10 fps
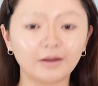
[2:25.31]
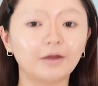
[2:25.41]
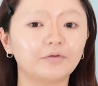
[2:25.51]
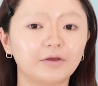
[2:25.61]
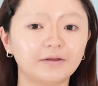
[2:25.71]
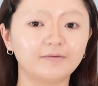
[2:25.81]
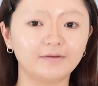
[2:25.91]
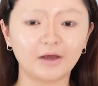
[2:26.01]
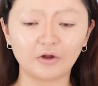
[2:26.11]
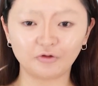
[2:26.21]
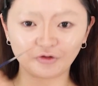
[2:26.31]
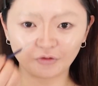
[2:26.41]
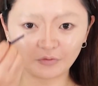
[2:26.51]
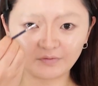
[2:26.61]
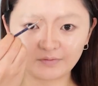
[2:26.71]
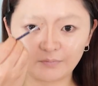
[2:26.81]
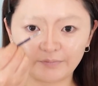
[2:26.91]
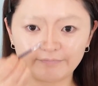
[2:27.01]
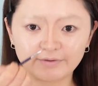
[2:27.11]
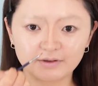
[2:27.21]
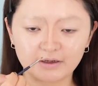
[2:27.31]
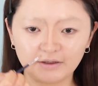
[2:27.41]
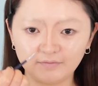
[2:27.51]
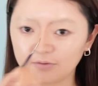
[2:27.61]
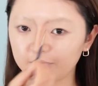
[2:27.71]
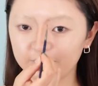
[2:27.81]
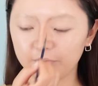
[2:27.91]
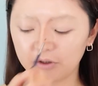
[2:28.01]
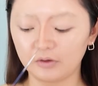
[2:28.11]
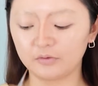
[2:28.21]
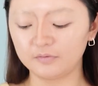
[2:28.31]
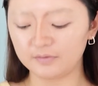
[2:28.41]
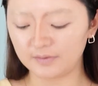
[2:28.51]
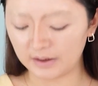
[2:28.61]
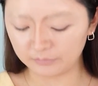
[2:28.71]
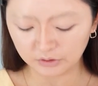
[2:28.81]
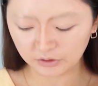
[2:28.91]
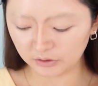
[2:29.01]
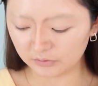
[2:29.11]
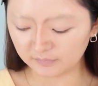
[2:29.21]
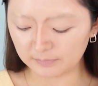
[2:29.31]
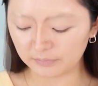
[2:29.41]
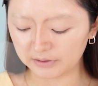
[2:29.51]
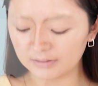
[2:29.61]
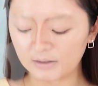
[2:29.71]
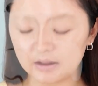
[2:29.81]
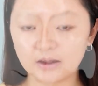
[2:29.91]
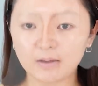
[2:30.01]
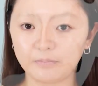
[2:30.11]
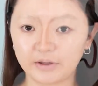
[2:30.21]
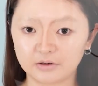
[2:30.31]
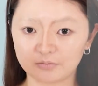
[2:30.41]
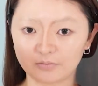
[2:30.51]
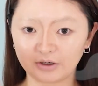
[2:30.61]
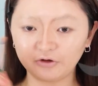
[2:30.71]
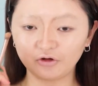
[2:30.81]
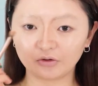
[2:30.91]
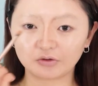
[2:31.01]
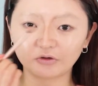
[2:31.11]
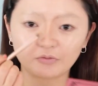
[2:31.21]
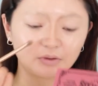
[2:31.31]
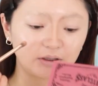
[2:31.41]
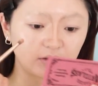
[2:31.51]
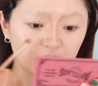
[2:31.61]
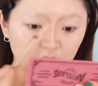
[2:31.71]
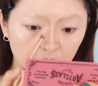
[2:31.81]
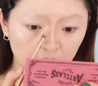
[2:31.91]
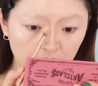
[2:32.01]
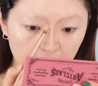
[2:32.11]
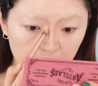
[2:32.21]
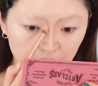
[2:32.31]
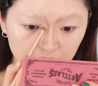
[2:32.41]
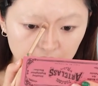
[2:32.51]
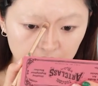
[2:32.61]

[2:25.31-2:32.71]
As you can see, I drew some vivid lines across my nose. Now I'm gonna use a bit bigger brush in order to blend this all out.